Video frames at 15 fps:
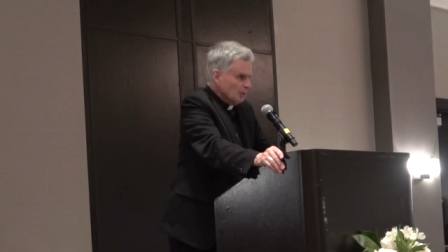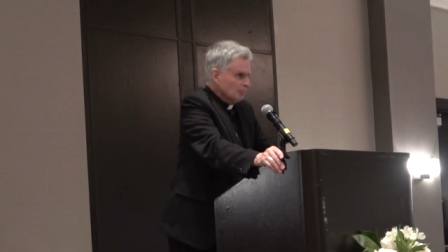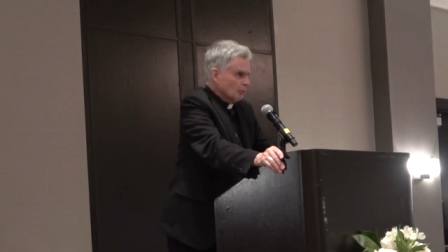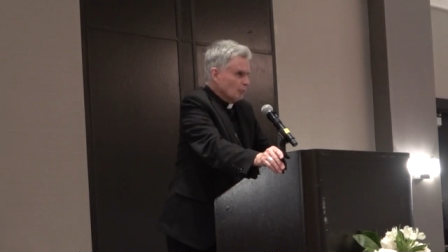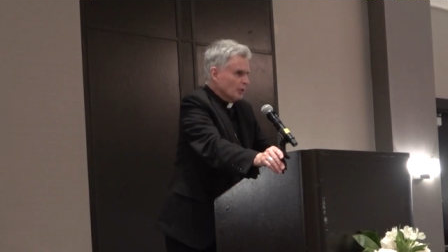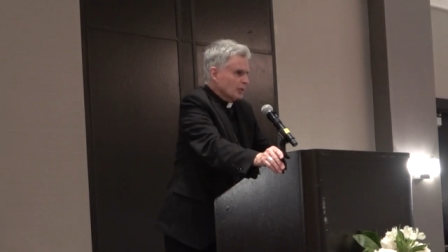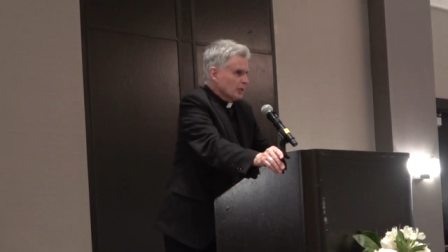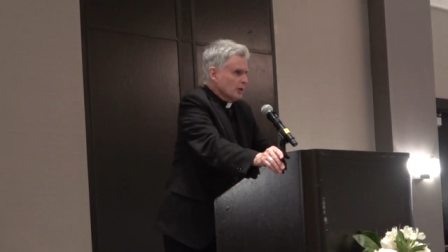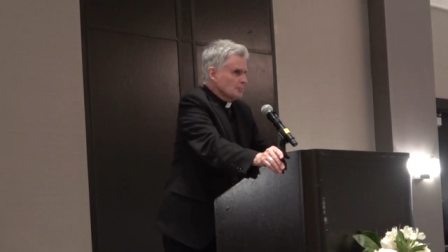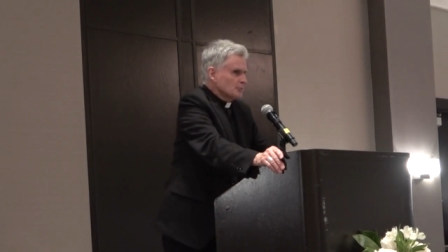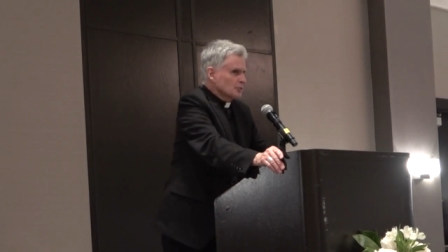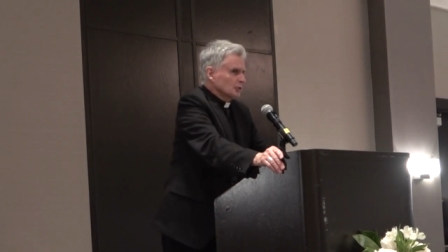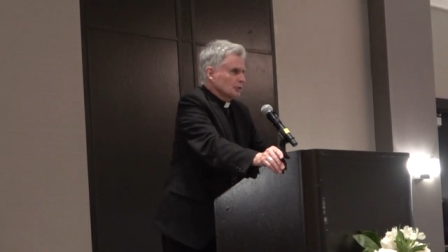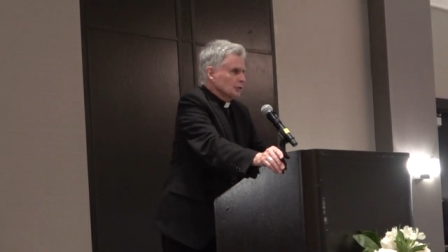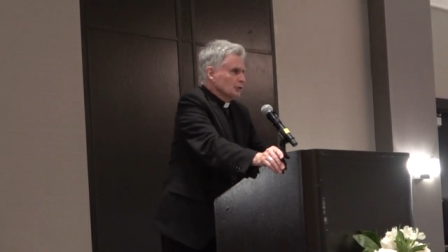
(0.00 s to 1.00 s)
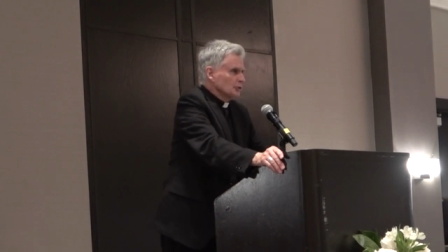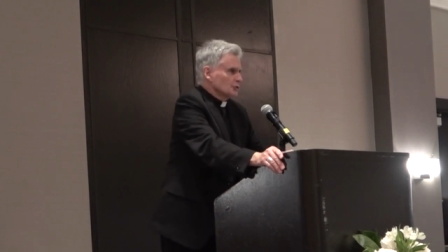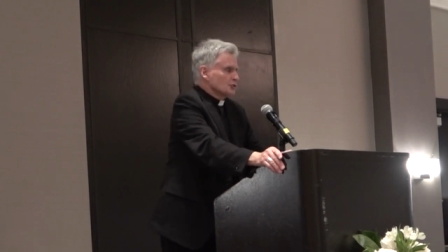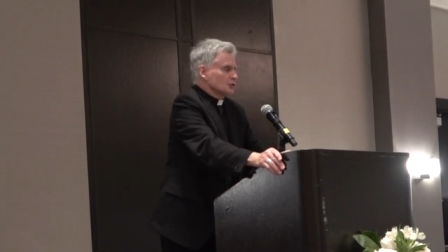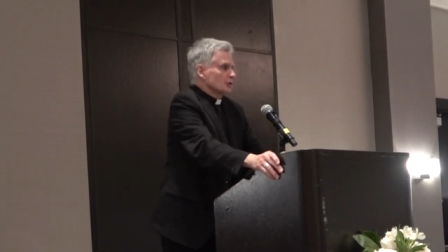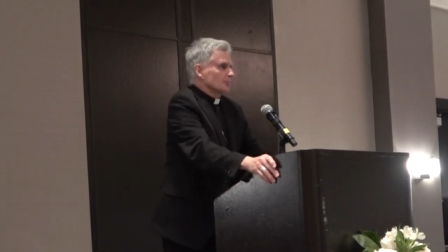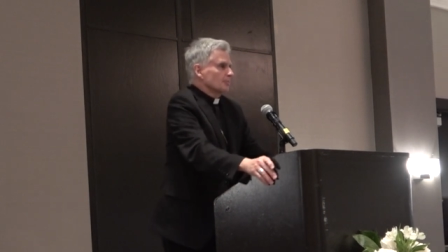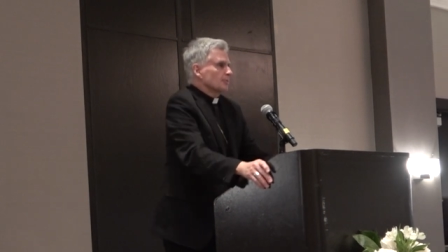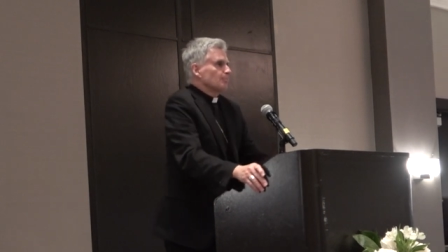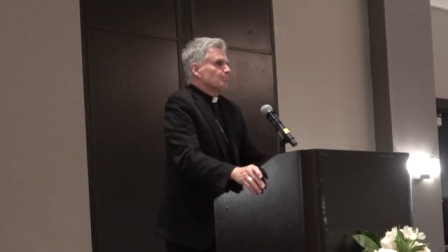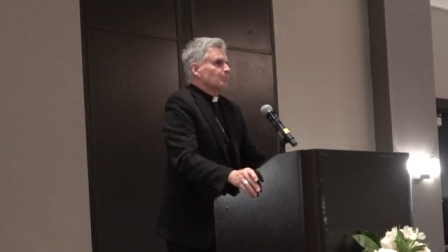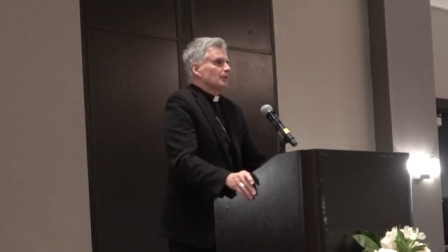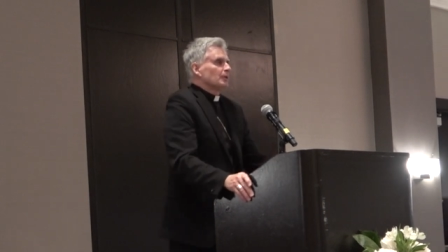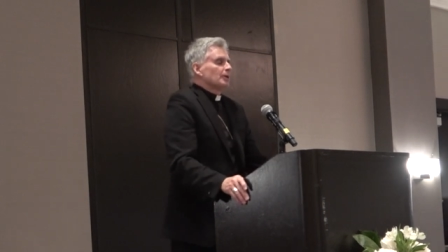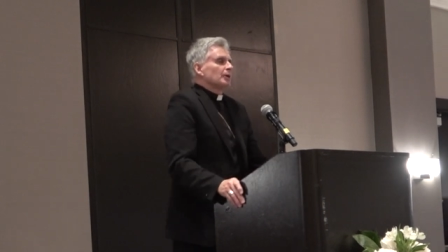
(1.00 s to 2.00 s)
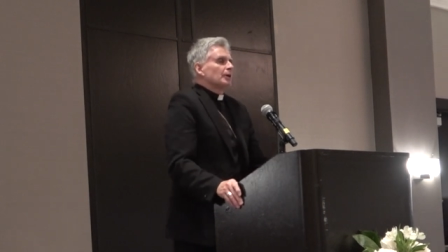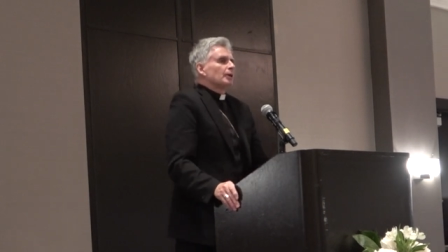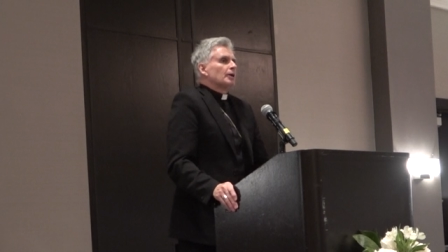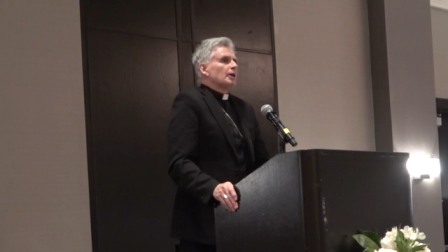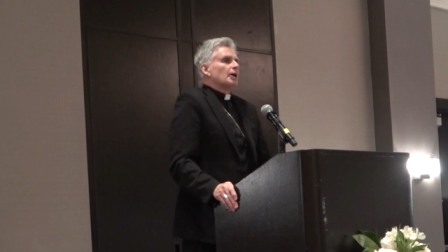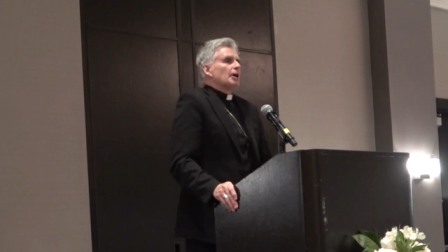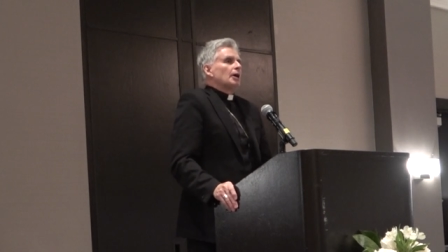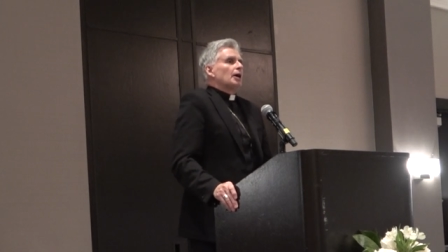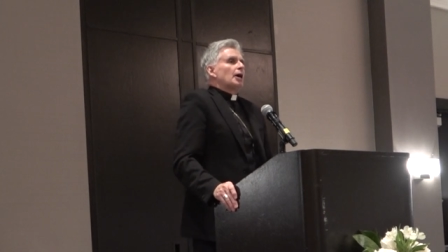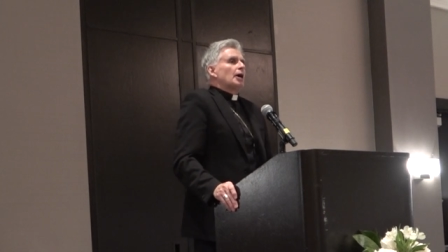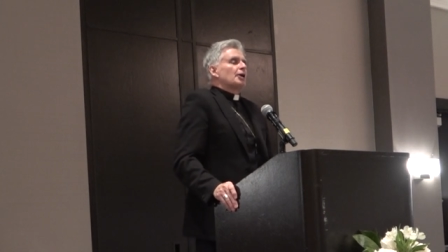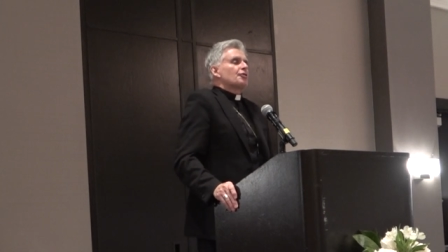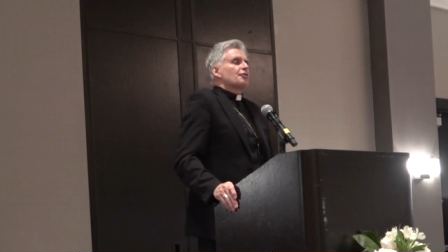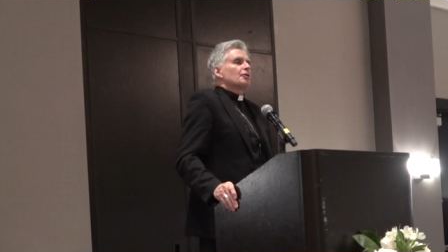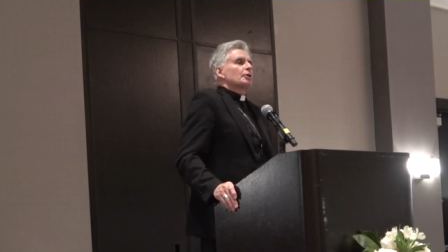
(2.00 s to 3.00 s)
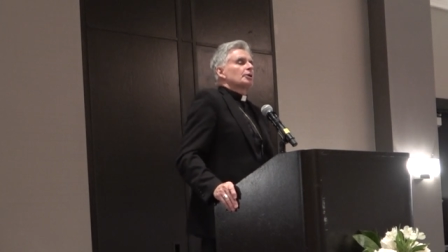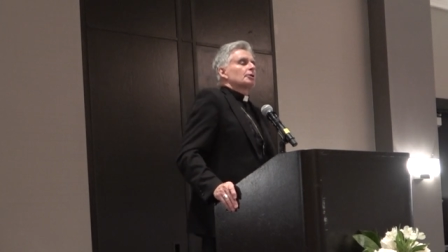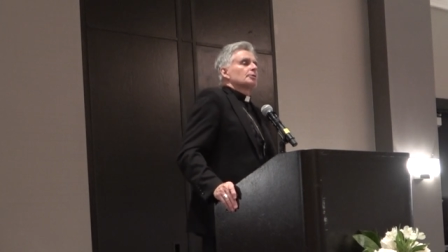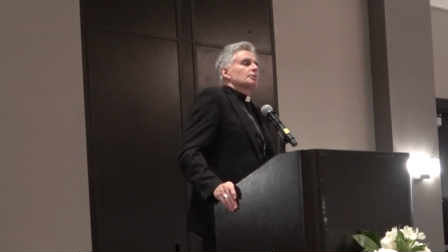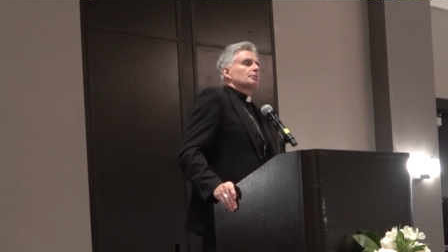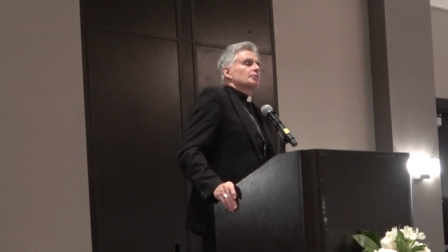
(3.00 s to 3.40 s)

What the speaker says: But when it comes to leadership, I think